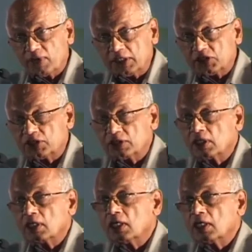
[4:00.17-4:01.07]
flourished,
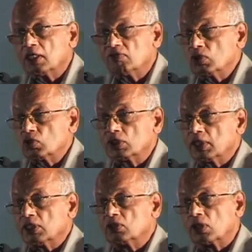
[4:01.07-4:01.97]
even though
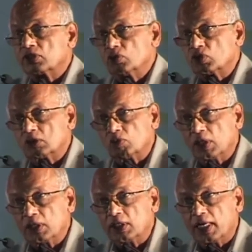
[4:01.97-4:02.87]
they did not use the
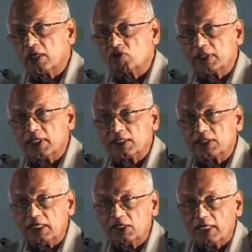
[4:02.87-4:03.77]
word Ayurveda
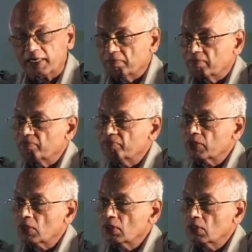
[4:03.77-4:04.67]
at any time.
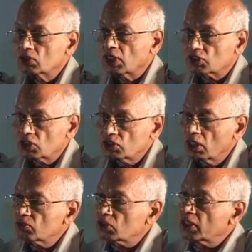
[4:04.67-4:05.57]

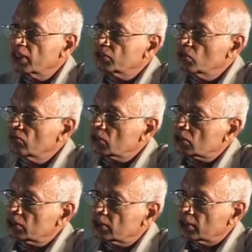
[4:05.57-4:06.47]
Takshashila was a great
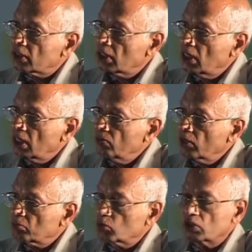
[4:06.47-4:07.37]
university,
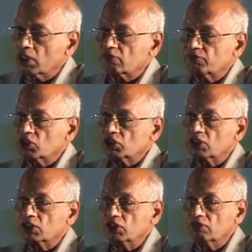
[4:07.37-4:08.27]
where Buddha's
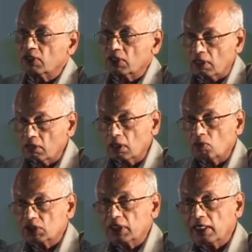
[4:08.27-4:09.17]
physician Jivaka
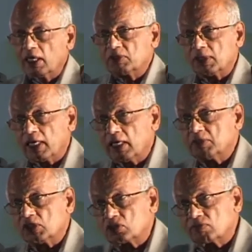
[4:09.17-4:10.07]
was an
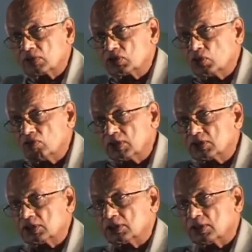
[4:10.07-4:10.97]
alumnus of this
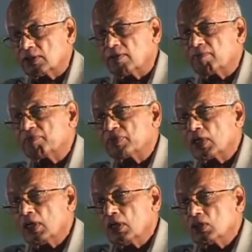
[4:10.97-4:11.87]
university.
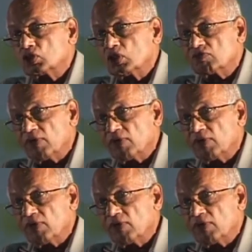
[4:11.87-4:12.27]
So it